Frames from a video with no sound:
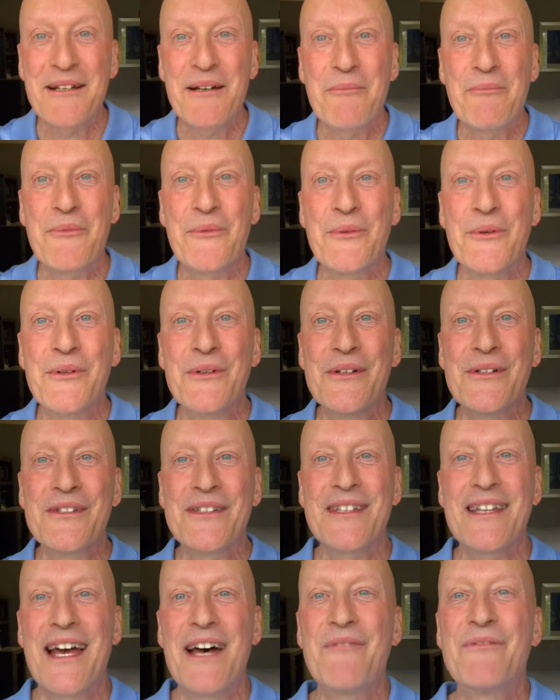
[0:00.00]
up through
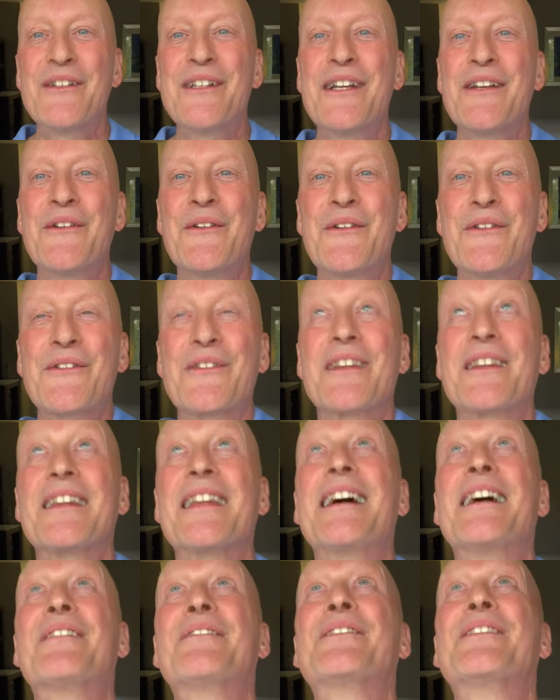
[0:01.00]
us, heaven and earth
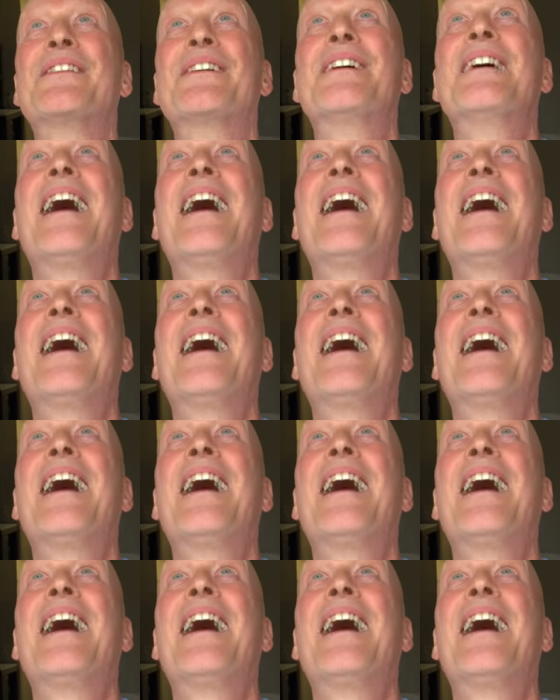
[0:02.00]
laughter.